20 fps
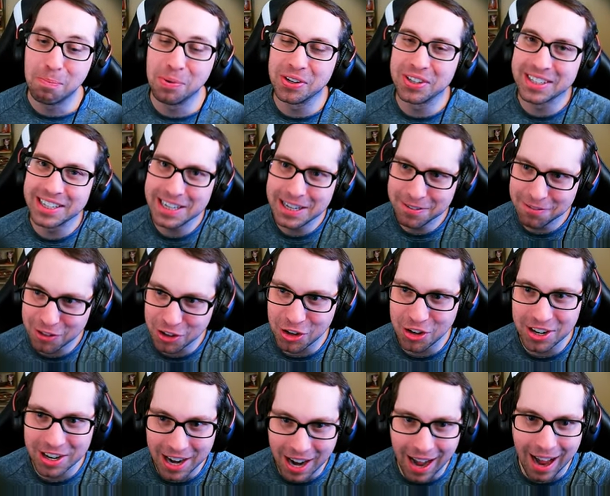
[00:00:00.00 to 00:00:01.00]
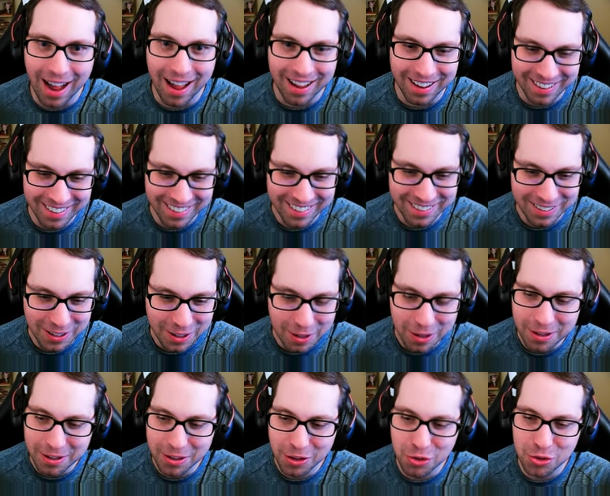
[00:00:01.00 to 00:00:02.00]
Believe it or not,
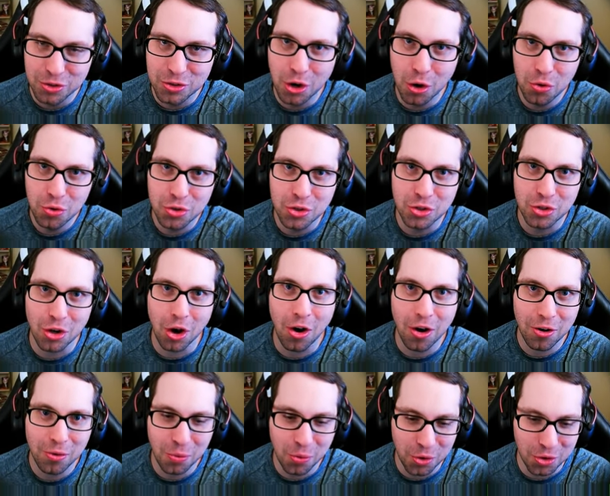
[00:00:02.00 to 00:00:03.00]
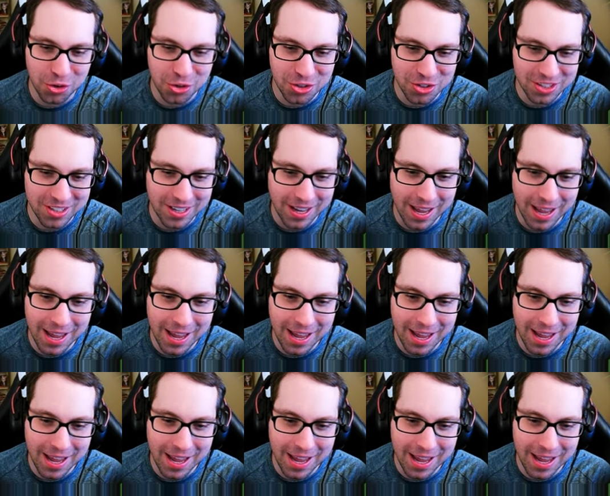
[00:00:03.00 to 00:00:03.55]
there's no Star Wars